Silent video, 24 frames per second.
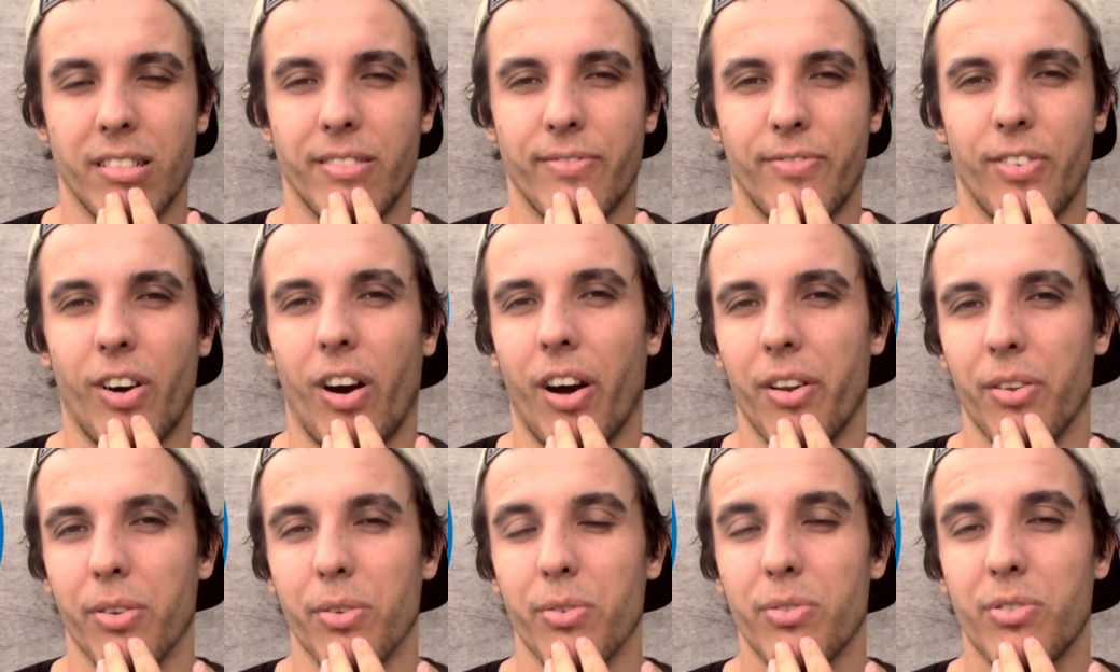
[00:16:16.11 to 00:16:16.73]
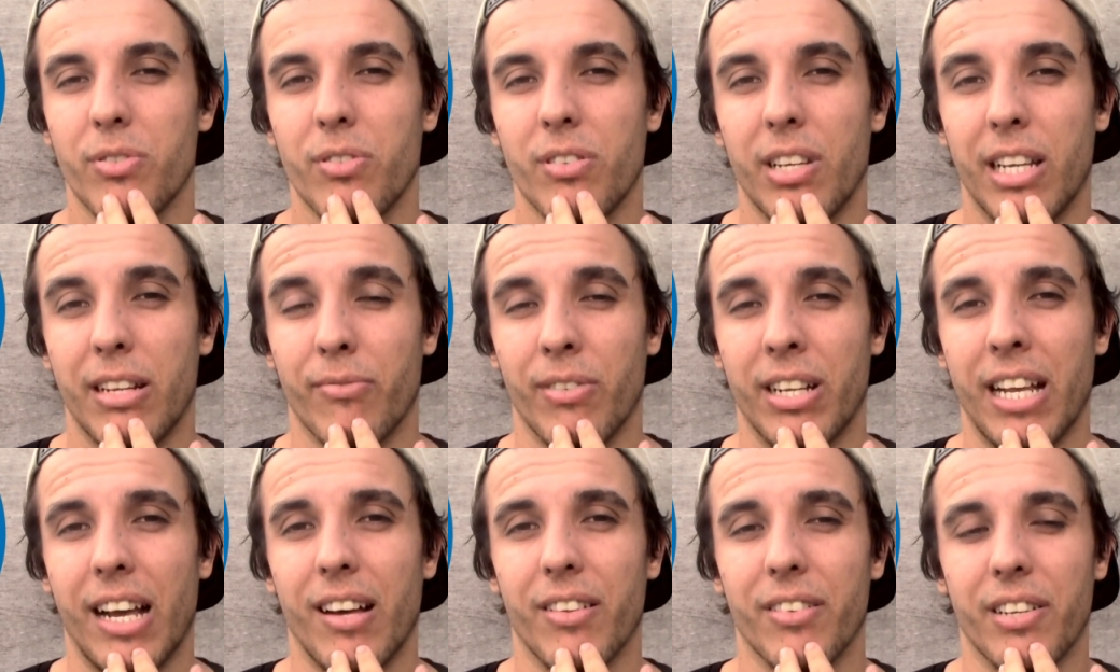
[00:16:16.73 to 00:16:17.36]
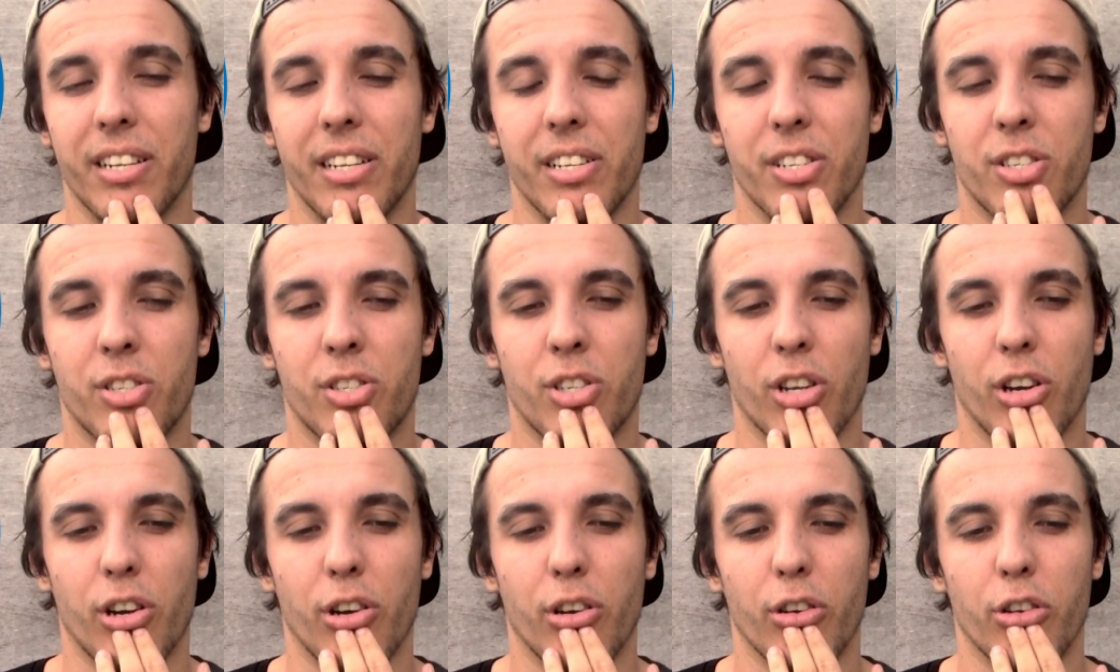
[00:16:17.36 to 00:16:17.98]
in finals, in reality.
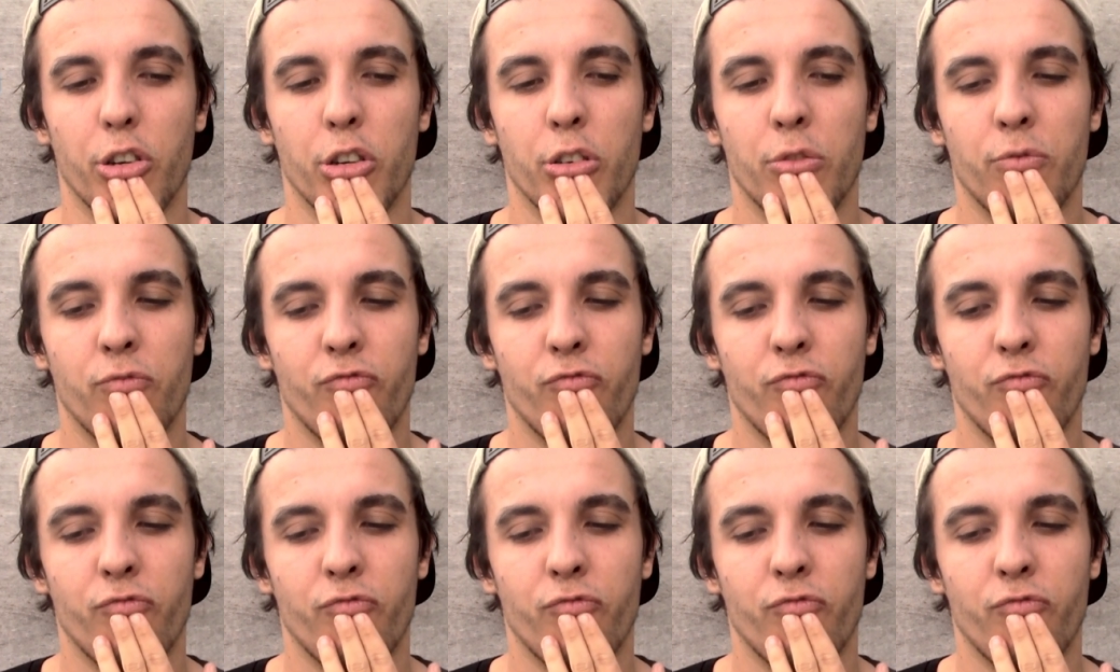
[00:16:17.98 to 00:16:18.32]
So